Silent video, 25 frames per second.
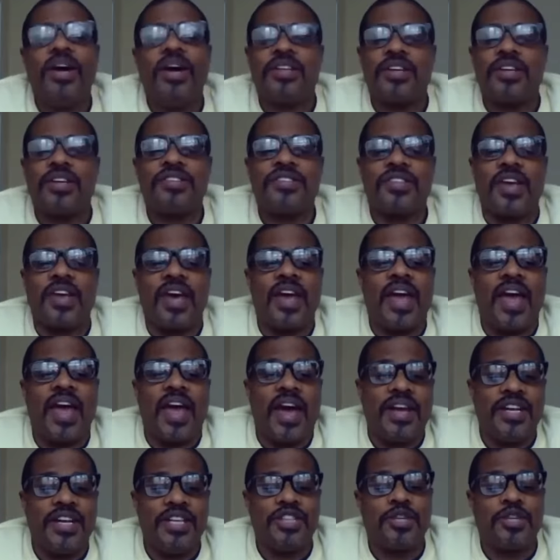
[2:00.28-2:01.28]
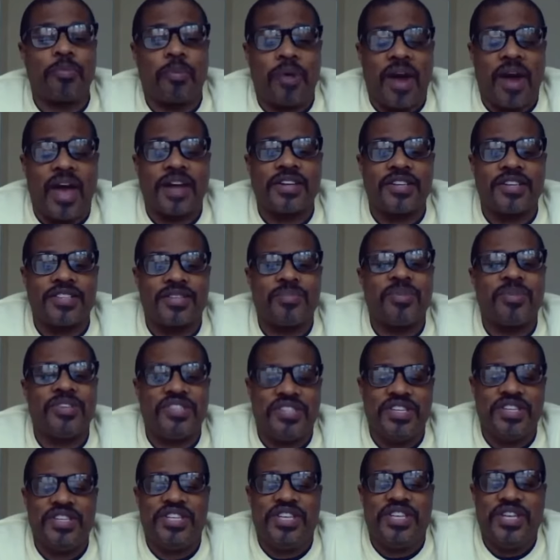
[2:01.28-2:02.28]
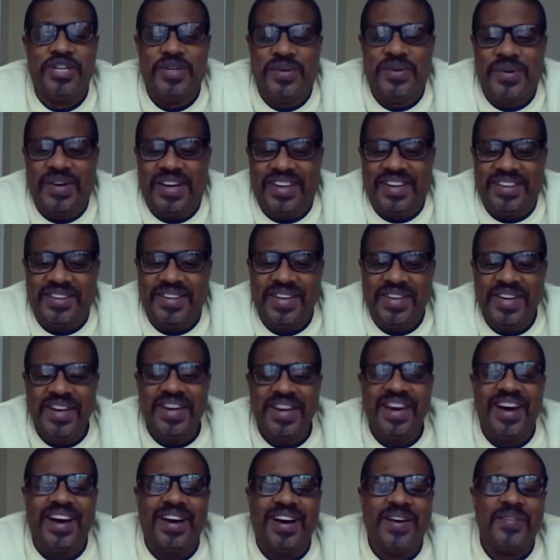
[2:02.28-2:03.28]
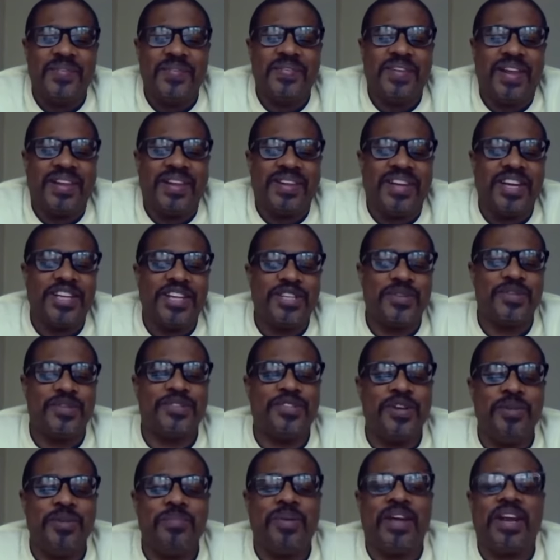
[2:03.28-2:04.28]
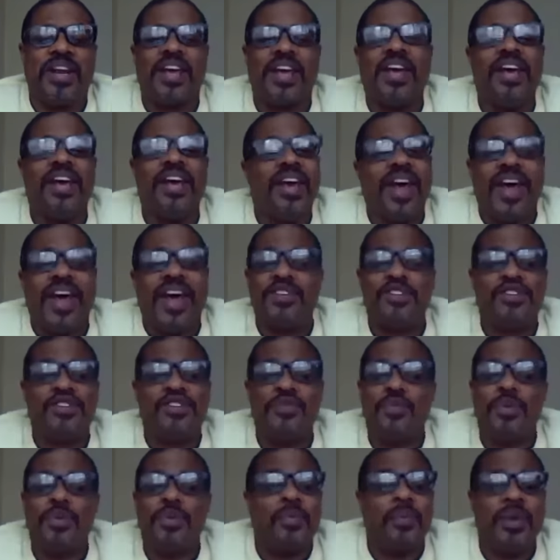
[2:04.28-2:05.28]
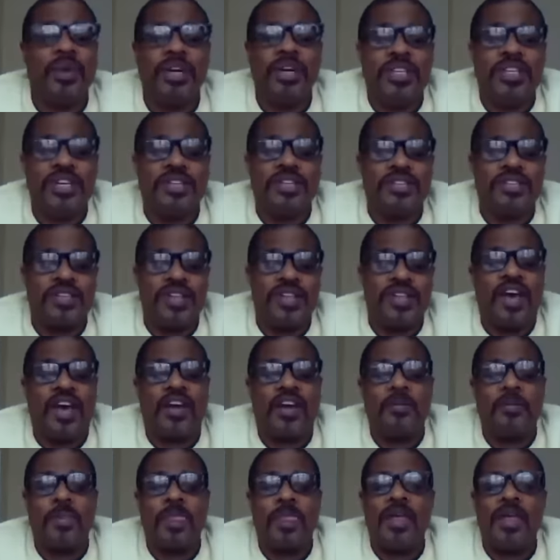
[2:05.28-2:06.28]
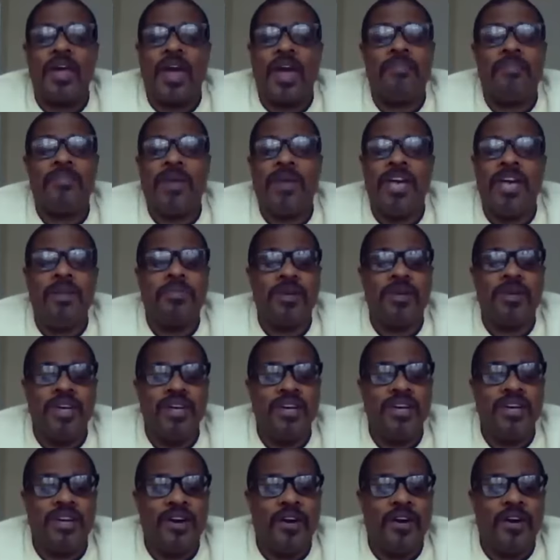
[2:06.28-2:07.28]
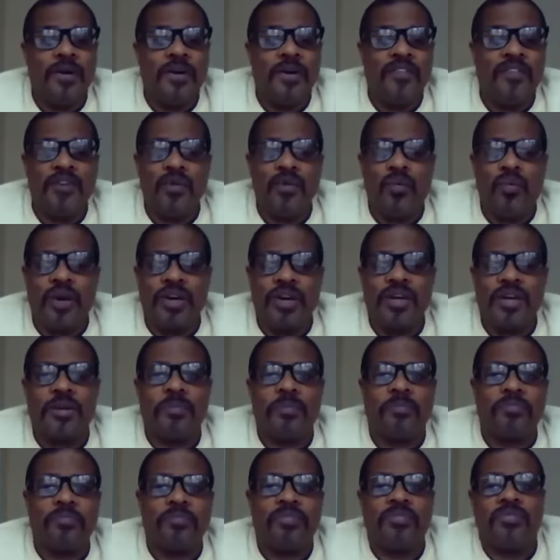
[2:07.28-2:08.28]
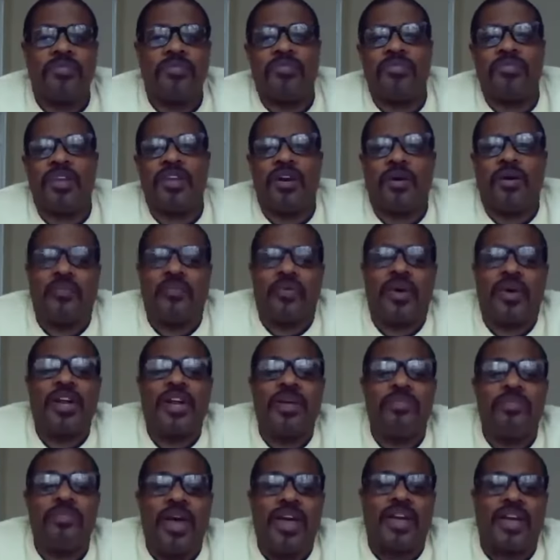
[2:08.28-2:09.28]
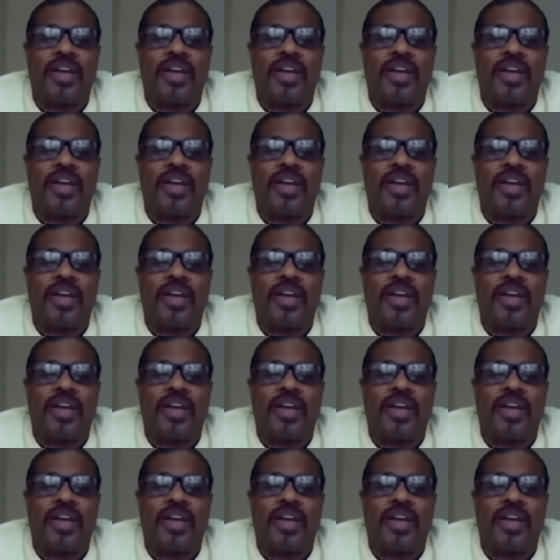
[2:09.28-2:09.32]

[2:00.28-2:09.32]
just say, hey, I need to practice. I'm going to send you a link to a Zoom meeting and do what we did today. And maybe, if you want to, really make